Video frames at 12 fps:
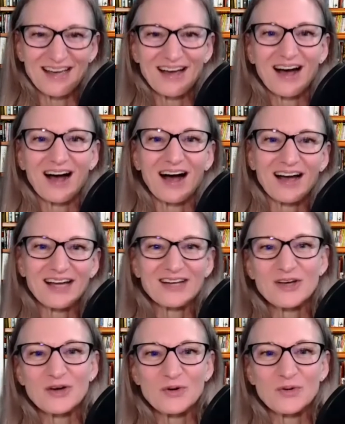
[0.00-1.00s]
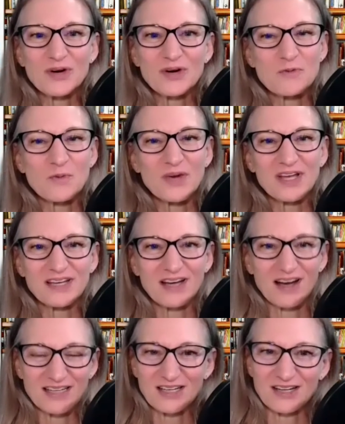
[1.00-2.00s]
I know when
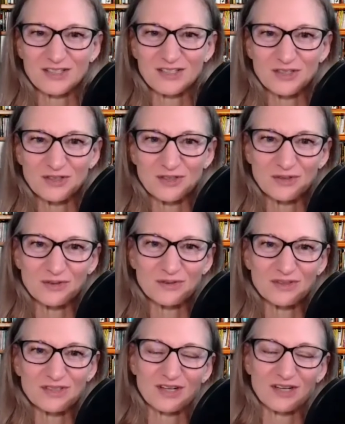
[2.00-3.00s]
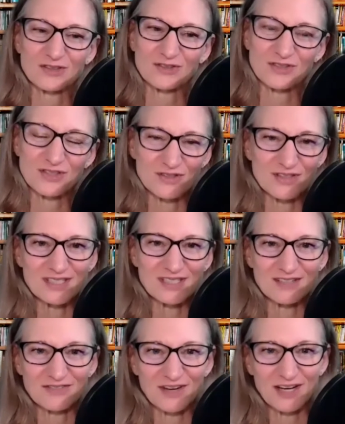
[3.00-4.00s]
I talk to doctoral students
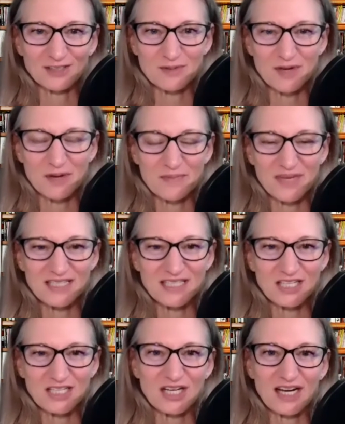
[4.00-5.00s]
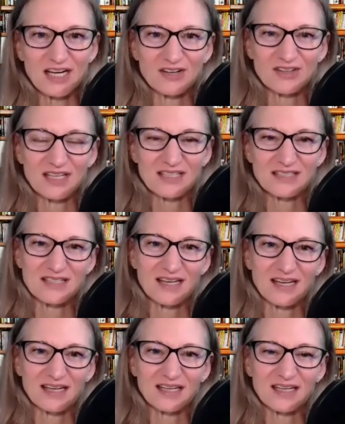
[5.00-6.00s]
and faculty about meditation, I hear things
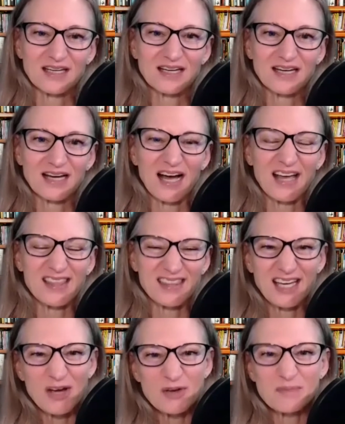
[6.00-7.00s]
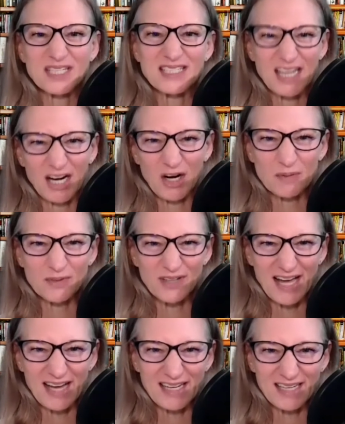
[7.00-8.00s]
like, I think I would be terrible
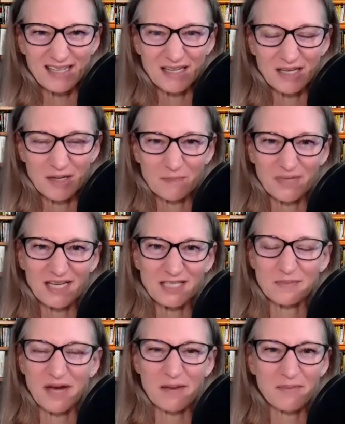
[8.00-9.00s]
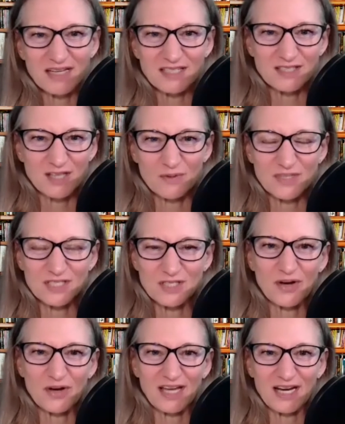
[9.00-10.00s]
at it because my mind is always
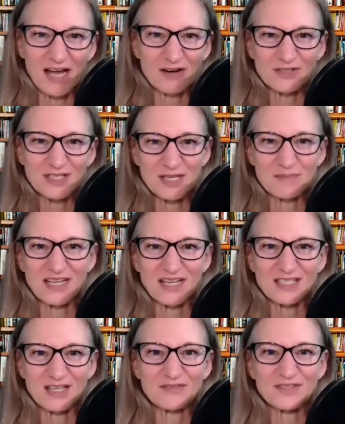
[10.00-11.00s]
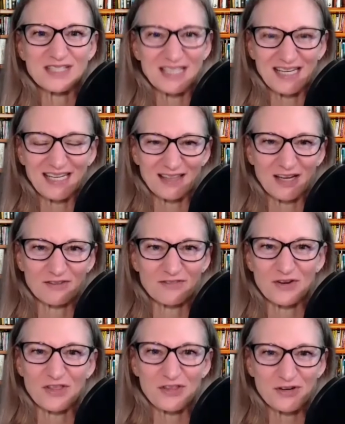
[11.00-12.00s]
going and I don't see myself sitting there
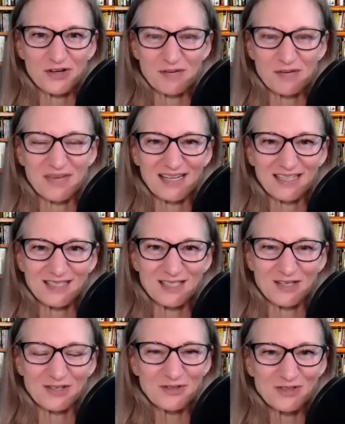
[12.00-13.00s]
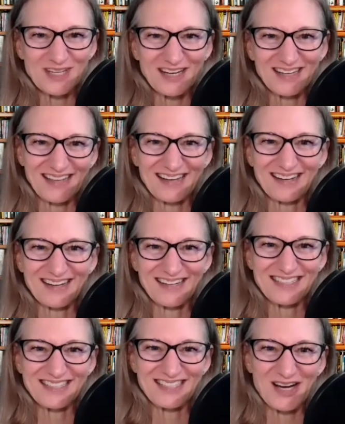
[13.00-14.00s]
for 30 minutes. And who's got that
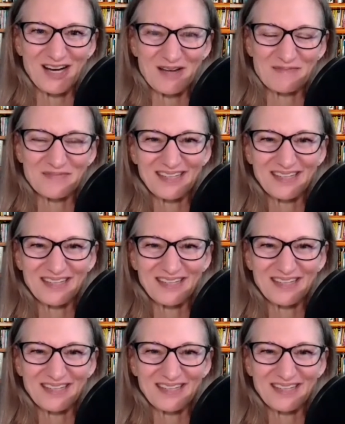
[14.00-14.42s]
kind of time?